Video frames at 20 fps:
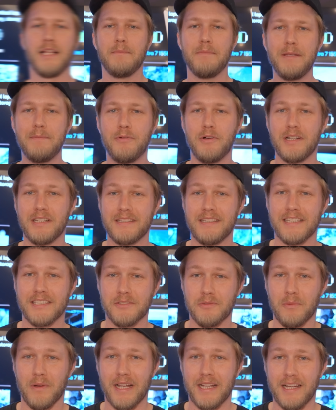Let me put it
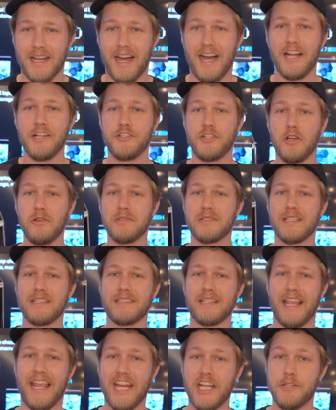this way. I chose
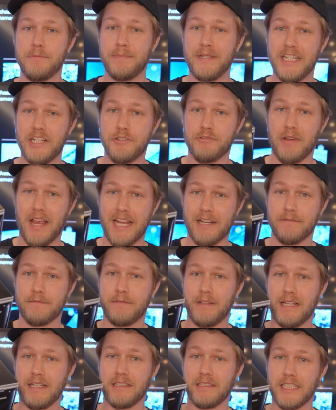this H P
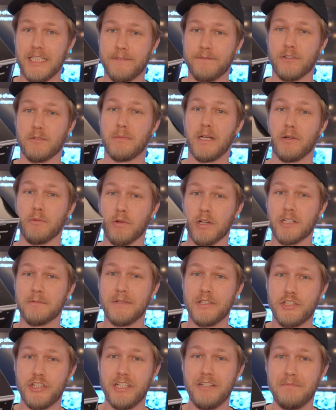Dragonfly Elite for my work
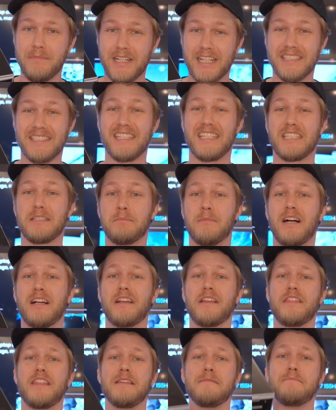machine because it is
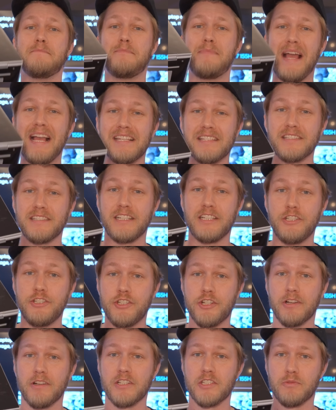among the best
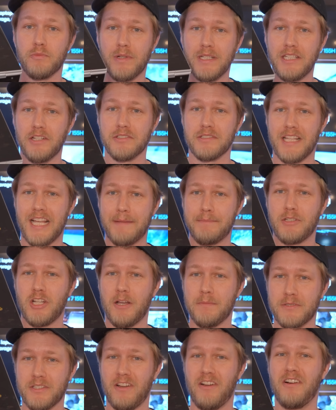endurance Windows
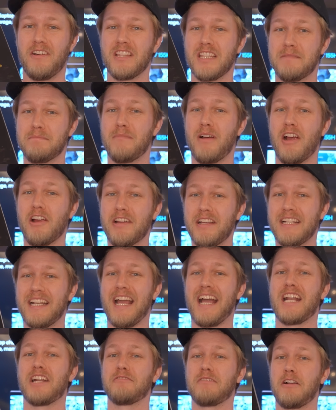laptops on the market
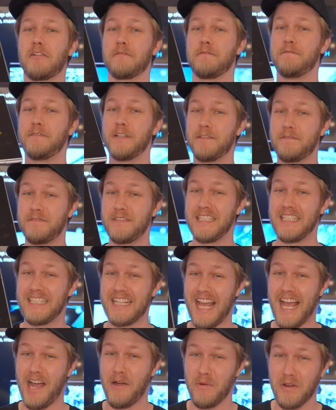at around fifteen
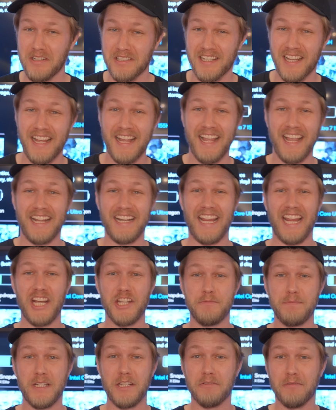hours, and
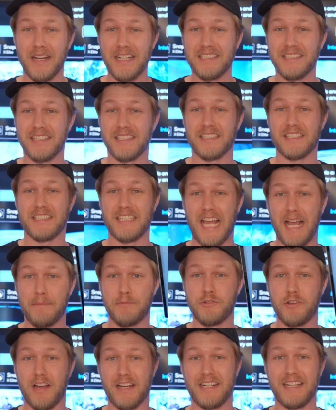H P rates this
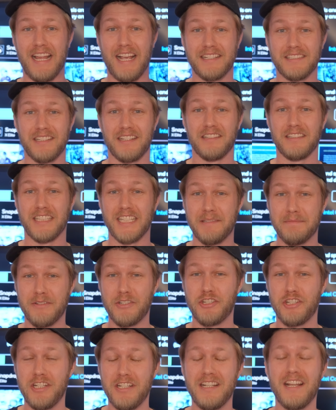Snapdragon X Elite
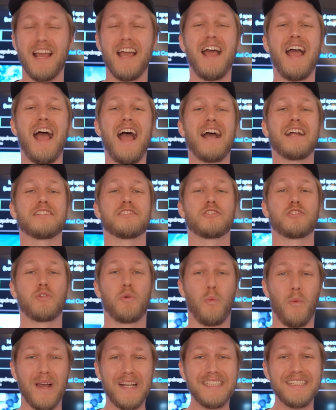machine at
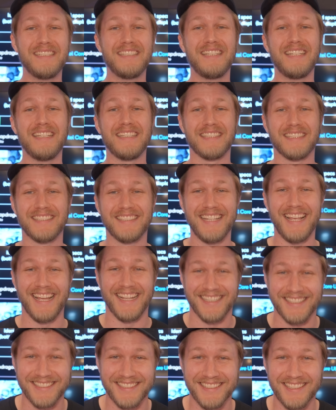
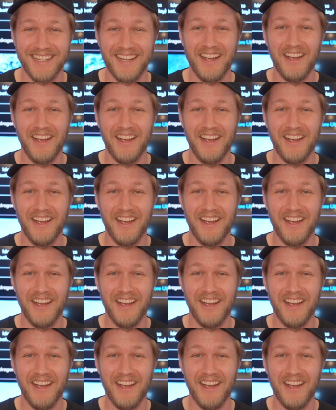twenty-six.